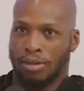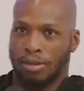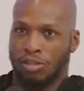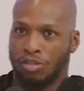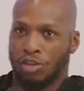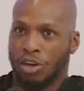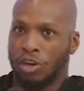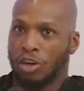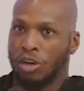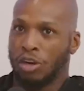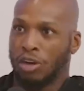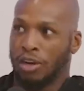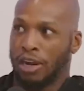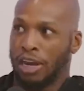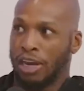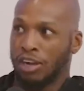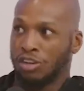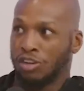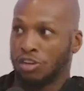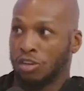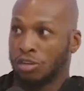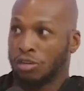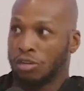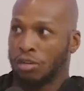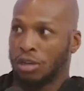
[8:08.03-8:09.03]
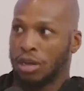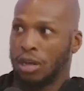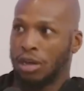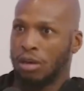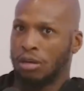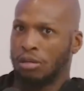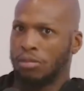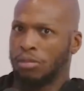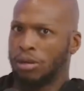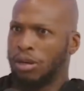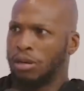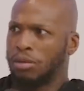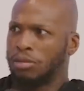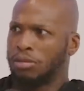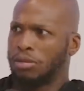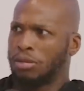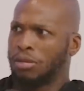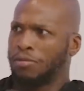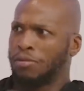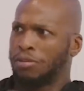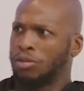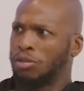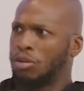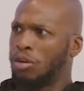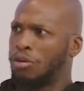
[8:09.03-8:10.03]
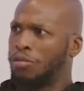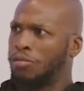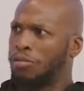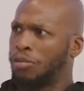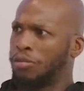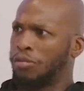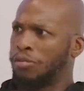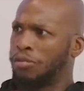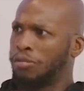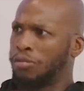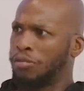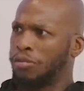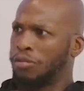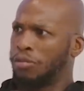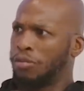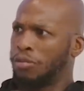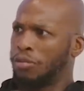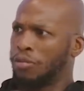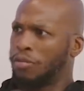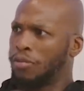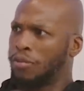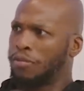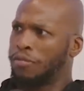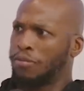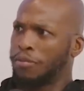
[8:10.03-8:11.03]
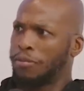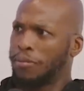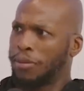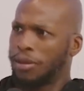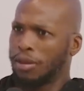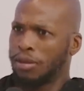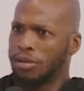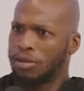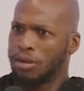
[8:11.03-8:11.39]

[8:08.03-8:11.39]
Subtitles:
treading on eggshells because they're like, oh wait, something's off with MVP.